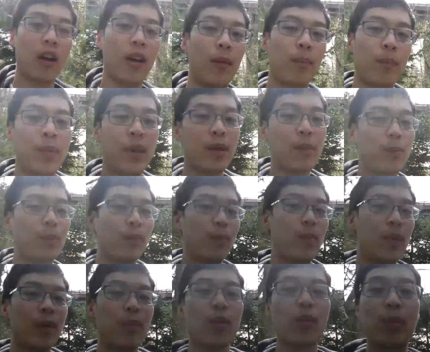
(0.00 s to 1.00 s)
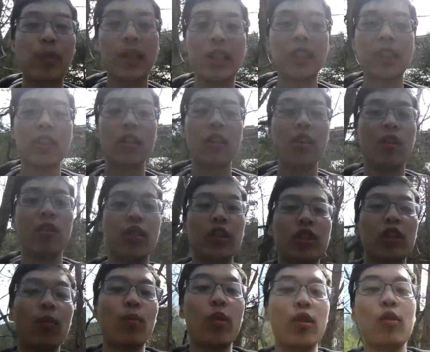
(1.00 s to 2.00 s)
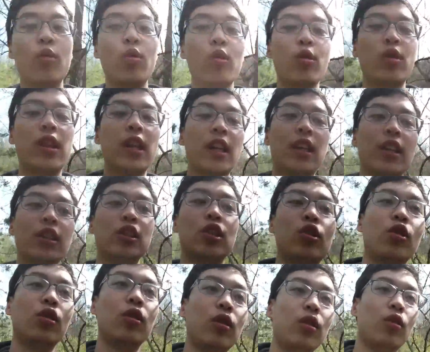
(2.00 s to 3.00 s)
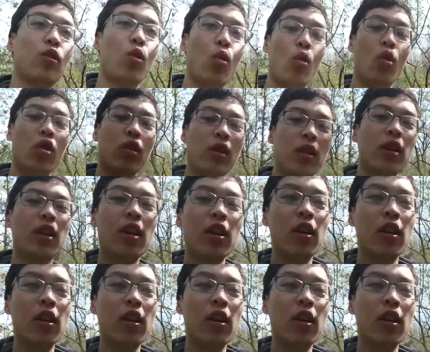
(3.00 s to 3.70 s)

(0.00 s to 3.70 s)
a people pleaser or someone who you think is cool,